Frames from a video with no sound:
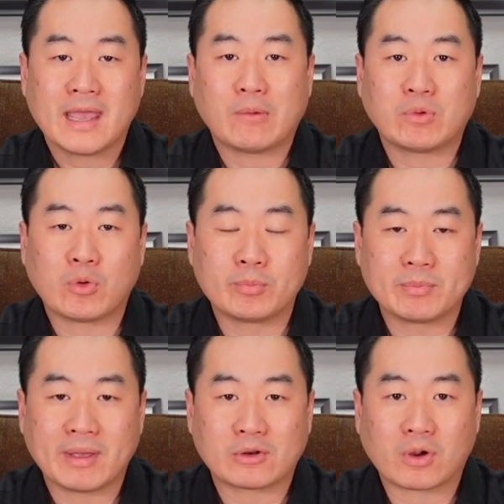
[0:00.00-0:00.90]
and we will be
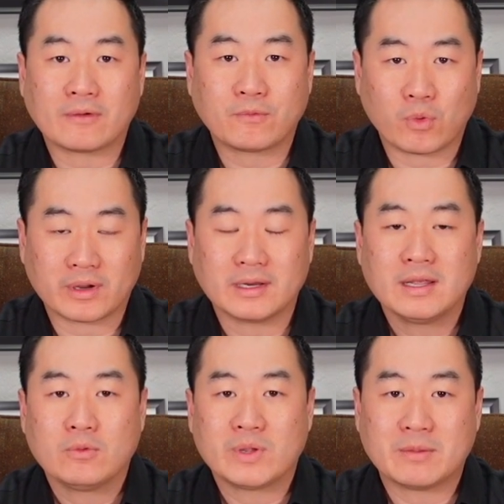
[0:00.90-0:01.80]
better off for
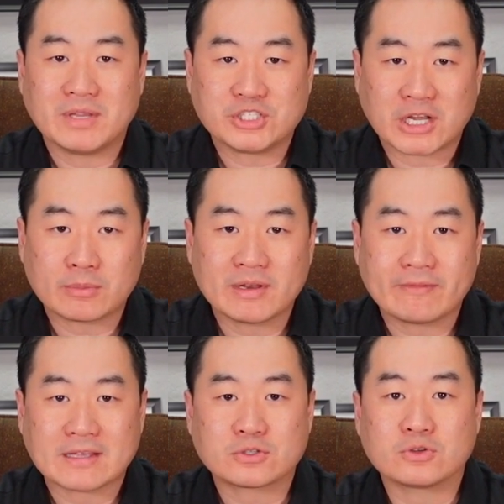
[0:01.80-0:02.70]
it. We can be gentlemen
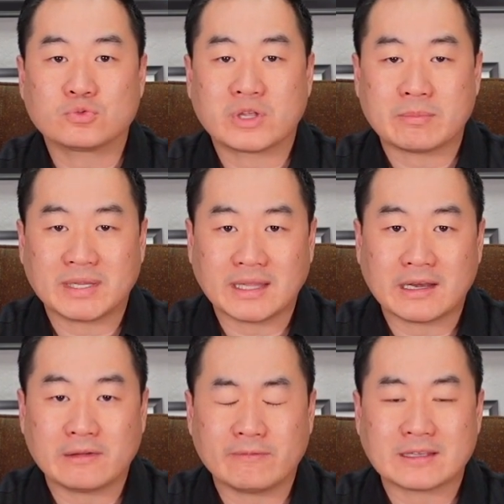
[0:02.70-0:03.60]
investors, we can be
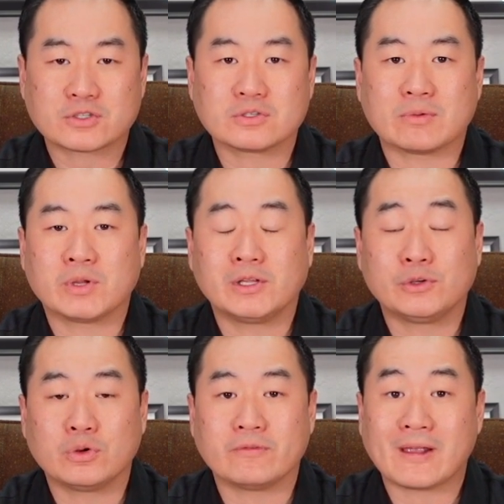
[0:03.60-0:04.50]
lady investors, and we can
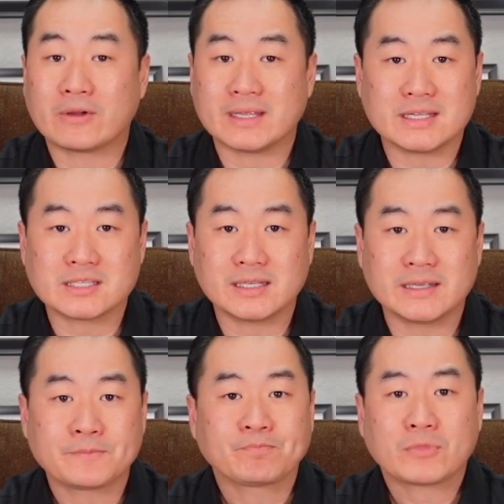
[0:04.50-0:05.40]
do it very
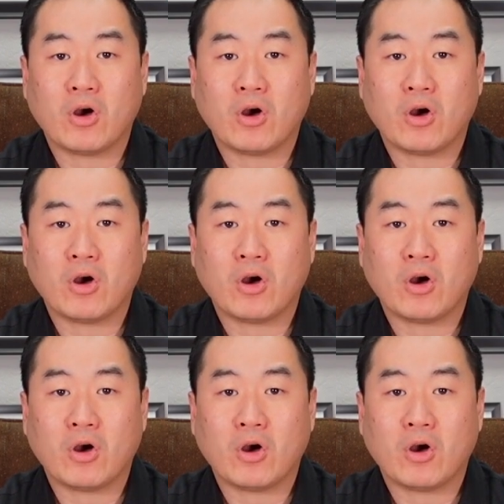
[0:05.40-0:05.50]
easily.